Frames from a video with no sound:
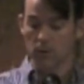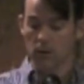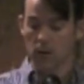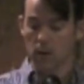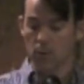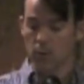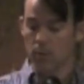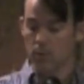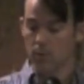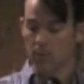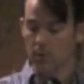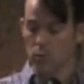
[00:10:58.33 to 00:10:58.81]
I
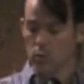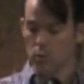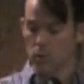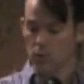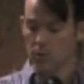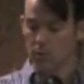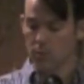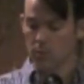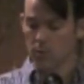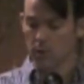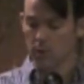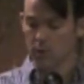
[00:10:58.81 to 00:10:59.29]
wouldn't be
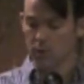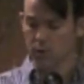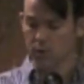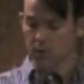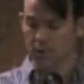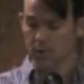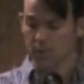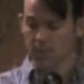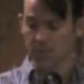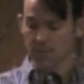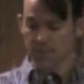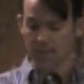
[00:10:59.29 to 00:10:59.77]
worth much to
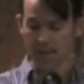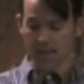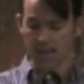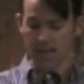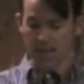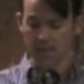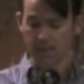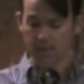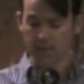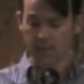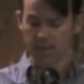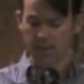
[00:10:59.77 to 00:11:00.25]
them
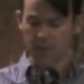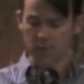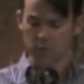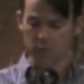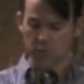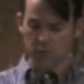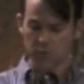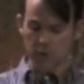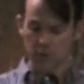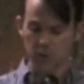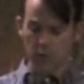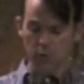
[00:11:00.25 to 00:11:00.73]
dead. It
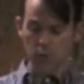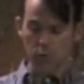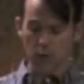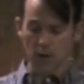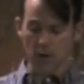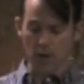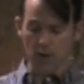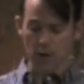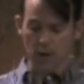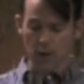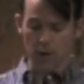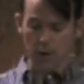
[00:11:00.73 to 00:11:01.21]
was very
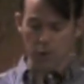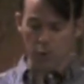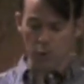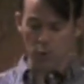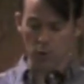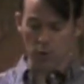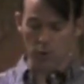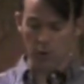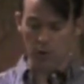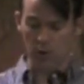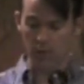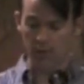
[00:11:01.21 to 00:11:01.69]
rare to
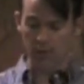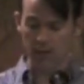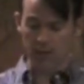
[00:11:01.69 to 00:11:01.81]
person